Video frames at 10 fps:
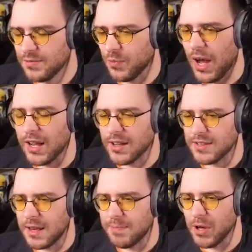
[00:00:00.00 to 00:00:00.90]
Why? Because
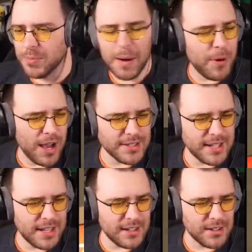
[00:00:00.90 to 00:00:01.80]
they'd milk my
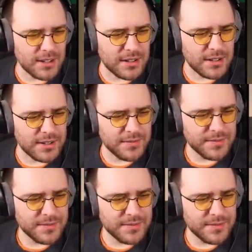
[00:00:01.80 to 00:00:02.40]
prostate? Or,